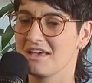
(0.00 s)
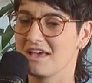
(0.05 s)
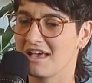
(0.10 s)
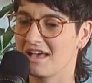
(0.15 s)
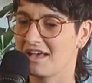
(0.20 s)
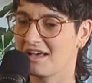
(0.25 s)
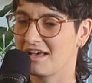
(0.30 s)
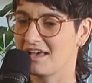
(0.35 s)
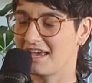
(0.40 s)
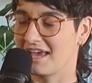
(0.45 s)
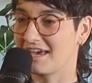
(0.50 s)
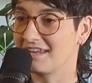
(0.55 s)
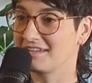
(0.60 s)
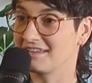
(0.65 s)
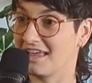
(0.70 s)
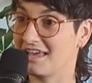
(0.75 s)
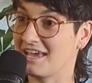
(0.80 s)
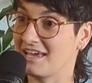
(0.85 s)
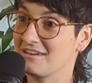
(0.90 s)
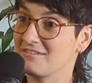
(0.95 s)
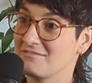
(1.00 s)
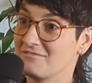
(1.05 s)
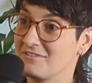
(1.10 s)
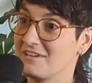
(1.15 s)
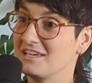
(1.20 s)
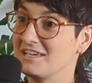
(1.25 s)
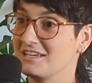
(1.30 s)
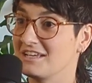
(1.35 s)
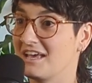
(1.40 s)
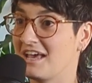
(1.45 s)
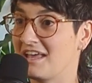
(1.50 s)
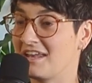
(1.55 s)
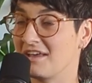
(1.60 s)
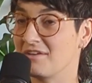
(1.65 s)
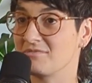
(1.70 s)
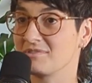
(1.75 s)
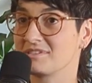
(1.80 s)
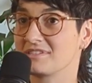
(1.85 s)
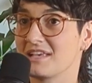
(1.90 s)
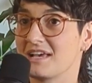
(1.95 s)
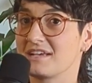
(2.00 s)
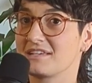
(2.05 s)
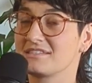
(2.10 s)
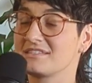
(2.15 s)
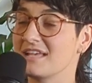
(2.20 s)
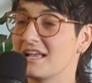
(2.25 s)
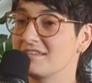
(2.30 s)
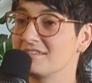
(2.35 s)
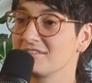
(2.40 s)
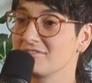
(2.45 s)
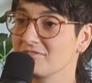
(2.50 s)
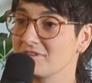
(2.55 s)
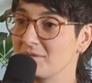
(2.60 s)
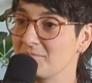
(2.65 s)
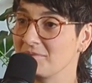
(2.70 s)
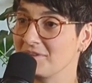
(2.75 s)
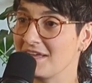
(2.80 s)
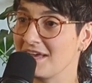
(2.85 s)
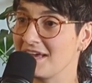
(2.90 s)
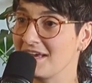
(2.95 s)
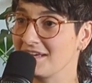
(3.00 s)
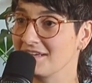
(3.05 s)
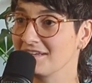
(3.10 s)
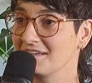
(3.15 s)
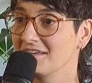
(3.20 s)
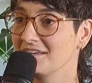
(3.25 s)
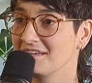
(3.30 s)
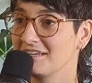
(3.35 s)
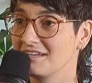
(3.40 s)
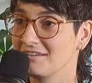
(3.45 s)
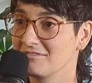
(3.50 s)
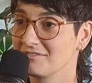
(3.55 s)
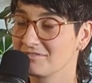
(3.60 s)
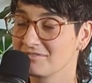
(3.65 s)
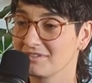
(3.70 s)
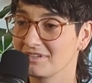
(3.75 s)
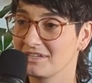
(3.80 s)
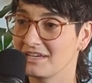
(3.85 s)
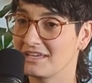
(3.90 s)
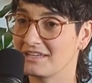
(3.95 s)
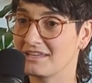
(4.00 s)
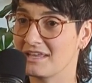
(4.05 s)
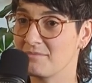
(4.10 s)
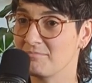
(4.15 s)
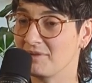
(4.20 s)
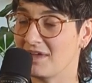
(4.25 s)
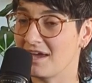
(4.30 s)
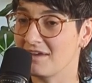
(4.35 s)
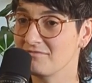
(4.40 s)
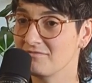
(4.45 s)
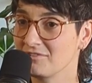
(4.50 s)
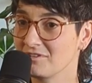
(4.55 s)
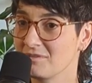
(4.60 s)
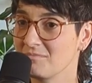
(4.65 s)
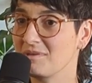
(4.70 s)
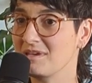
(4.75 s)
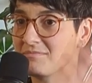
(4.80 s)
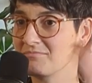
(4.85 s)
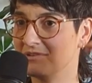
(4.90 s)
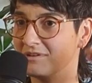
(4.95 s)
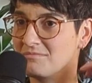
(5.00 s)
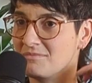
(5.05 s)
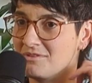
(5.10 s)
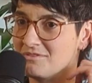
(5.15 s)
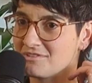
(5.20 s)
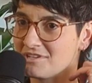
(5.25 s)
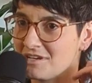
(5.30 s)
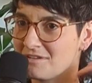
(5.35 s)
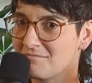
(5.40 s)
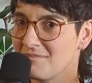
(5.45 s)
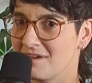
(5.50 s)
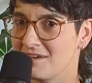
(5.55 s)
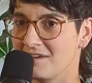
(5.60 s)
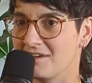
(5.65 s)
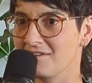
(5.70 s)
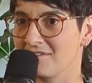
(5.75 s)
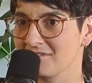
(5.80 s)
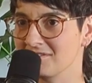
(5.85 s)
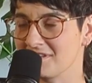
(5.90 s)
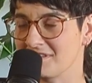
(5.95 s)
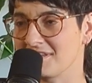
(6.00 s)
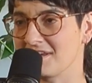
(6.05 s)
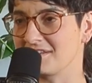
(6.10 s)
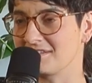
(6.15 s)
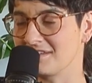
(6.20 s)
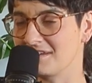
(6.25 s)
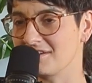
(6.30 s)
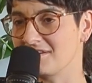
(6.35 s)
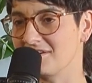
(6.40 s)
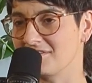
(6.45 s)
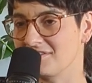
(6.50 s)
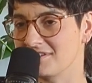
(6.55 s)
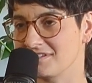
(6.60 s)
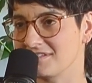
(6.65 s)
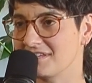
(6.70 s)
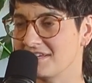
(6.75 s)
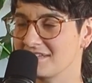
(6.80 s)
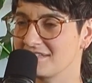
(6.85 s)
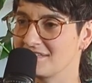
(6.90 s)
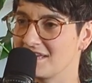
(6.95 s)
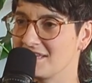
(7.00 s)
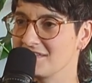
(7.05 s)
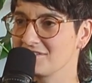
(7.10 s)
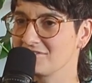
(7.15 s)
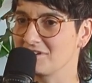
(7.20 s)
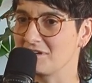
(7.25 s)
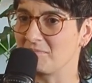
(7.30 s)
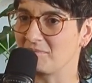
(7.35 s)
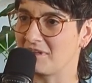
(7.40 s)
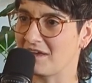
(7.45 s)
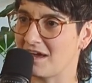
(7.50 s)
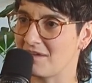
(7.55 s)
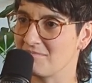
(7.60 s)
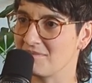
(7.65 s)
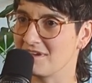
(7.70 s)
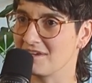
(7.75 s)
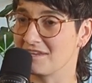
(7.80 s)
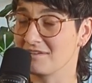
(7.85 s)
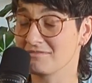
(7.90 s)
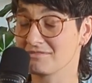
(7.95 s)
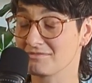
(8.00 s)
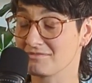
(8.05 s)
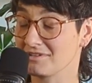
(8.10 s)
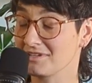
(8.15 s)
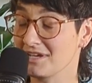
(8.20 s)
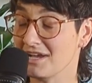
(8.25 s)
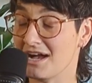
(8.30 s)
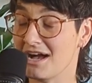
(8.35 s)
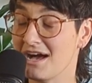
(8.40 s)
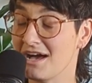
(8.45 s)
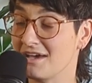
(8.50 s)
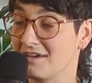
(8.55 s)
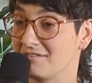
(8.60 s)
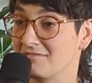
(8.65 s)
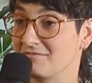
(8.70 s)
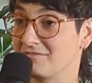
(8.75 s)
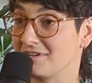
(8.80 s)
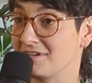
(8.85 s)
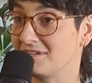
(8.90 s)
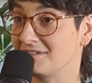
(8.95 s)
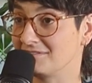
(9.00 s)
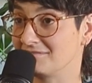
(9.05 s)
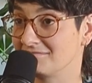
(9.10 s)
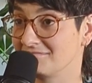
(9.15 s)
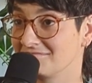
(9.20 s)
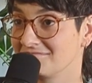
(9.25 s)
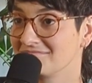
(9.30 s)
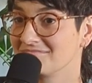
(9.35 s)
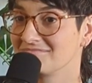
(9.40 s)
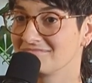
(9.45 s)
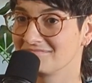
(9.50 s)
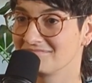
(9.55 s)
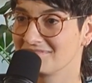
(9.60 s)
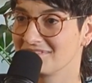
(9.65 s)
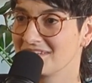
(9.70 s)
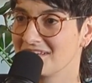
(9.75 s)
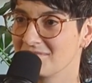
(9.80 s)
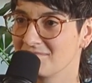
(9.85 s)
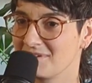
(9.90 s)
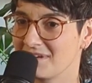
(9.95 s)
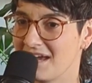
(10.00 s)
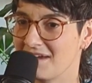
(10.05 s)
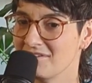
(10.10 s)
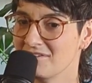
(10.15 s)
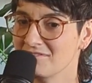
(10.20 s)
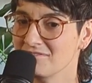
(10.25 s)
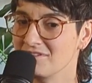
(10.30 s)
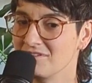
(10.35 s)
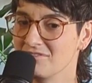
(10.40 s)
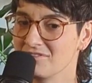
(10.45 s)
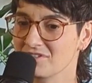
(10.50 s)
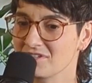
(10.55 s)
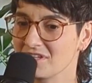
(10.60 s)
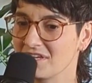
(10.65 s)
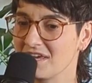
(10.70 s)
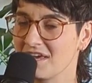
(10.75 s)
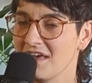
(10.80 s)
and feet, and it was like sensory play, and it was really, and they blindfolded me and put music in my ears and like did all this like sensory play on me, and it was really hot and fun. But I don't usually.